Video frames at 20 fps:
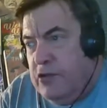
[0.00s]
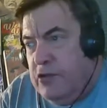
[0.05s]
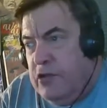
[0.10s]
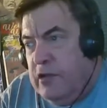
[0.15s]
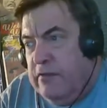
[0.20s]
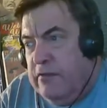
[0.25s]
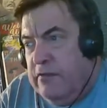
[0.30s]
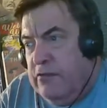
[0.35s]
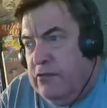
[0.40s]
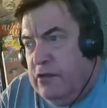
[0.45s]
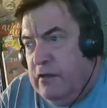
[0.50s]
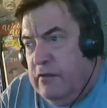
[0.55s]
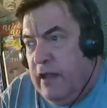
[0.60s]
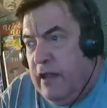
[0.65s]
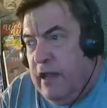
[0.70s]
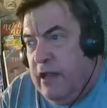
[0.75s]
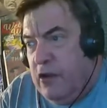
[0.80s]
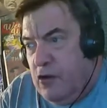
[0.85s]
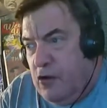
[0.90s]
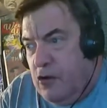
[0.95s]
She's
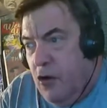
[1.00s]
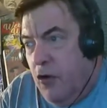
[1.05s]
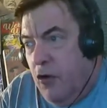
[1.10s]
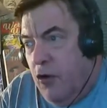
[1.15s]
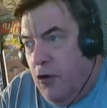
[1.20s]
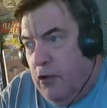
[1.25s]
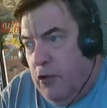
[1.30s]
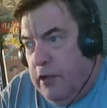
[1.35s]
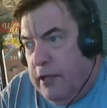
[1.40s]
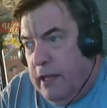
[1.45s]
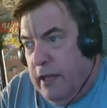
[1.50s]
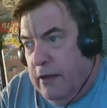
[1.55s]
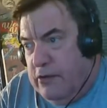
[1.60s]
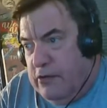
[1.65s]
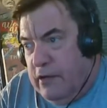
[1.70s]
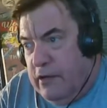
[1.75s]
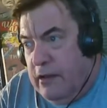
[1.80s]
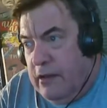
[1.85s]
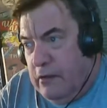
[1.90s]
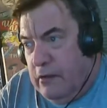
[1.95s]
a girl again.
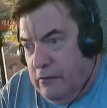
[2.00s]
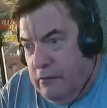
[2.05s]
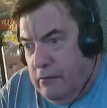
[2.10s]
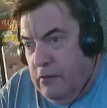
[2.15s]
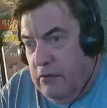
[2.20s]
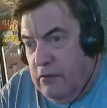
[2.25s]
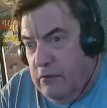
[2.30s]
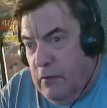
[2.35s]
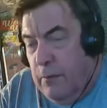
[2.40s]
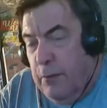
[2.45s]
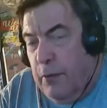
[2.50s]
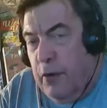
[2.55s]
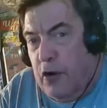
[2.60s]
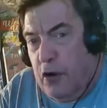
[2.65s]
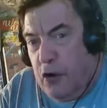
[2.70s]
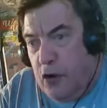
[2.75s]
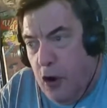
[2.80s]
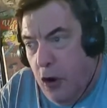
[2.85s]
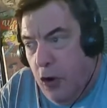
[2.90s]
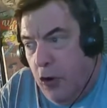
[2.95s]
She's like super
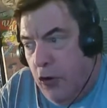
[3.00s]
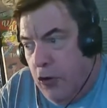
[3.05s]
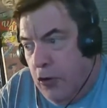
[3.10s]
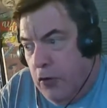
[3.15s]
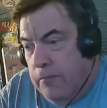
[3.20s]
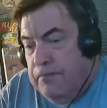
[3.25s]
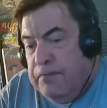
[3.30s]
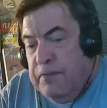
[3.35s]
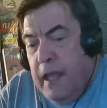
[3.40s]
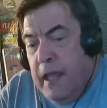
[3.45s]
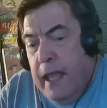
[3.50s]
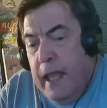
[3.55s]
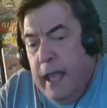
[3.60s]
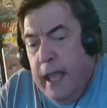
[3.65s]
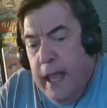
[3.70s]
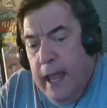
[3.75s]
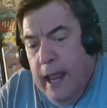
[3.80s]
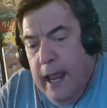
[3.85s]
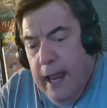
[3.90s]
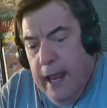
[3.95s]
girl,
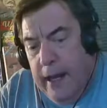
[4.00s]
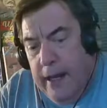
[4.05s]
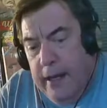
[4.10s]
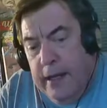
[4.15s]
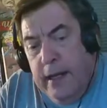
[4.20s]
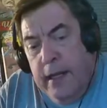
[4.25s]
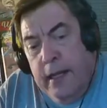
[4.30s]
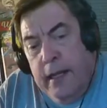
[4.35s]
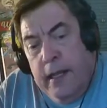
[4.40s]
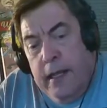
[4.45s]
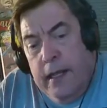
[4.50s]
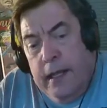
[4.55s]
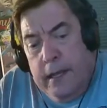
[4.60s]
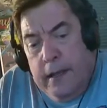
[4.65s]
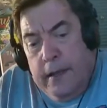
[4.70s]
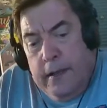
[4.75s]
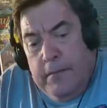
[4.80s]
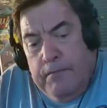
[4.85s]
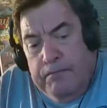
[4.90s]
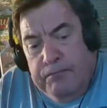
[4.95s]
and
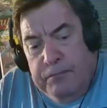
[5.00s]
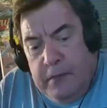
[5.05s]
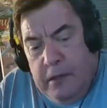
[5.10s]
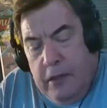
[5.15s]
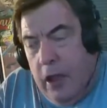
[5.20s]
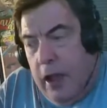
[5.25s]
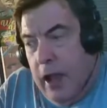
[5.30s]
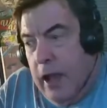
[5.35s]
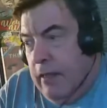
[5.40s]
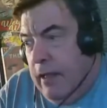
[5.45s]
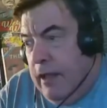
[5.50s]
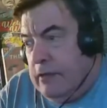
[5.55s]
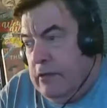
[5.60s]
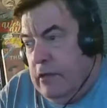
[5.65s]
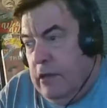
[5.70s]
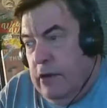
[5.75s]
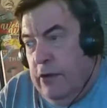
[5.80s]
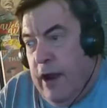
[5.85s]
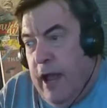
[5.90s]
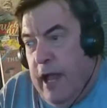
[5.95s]
I like
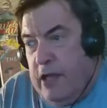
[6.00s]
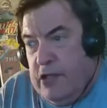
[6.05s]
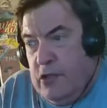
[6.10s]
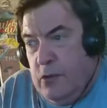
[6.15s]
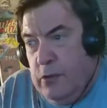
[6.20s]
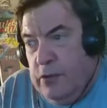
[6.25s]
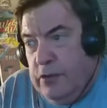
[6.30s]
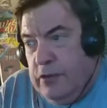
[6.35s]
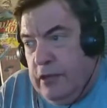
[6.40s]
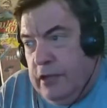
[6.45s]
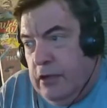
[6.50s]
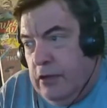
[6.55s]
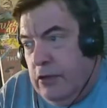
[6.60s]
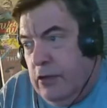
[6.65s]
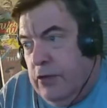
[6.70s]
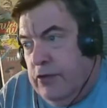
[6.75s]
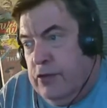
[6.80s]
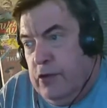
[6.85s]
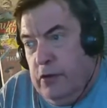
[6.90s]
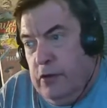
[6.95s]
the interaction with Lena
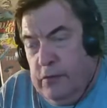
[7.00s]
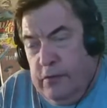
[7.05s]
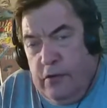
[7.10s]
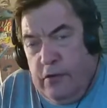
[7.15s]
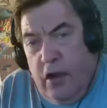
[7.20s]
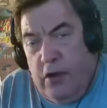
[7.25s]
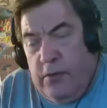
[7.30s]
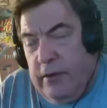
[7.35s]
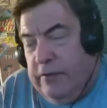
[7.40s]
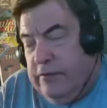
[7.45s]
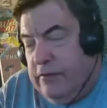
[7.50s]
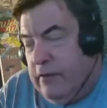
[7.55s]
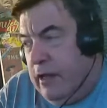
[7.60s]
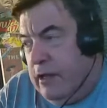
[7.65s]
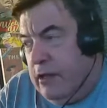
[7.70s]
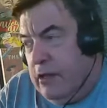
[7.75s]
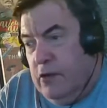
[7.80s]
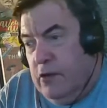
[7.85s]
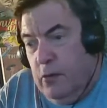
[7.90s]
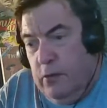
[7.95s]
Luthor, as we talked about. I said
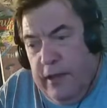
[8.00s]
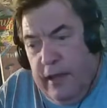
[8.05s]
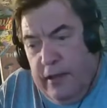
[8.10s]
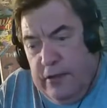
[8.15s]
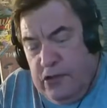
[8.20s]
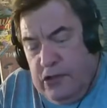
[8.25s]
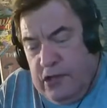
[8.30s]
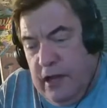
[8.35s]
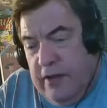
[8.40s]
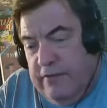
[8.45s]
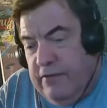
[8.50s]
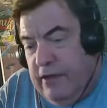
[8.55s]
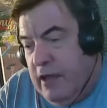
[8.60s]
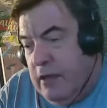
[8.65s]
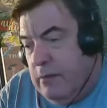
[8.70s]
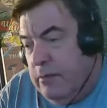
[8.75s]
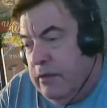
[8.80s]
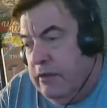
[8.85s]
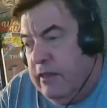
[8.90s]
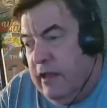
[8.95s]
I could do without shaved
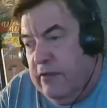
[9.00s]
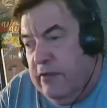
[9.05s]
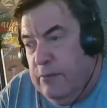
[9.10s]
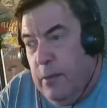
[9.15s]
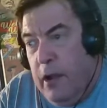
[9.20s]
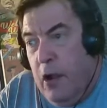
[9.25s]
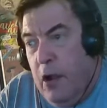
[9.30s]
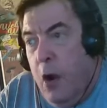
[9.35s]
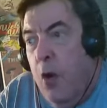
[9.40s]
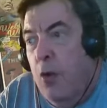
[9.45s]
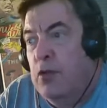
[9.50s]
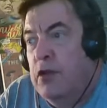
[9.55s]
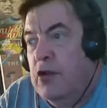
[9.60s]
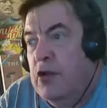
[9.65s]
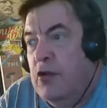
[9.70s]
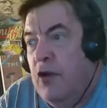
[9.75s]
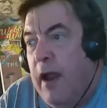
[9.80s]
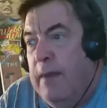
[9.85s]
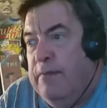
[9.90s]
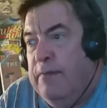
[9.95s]
head, but that's my only
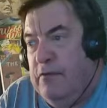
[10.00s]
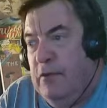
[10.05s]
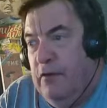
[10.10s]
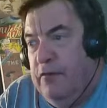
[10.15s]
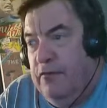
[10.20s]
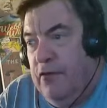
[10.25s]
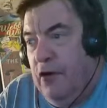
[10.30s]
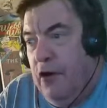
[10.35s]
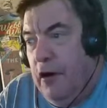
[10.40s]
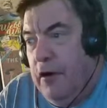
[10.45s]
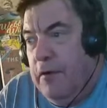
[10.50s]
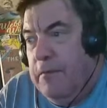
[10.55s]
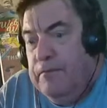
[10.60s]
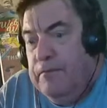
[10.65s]
gripe so far.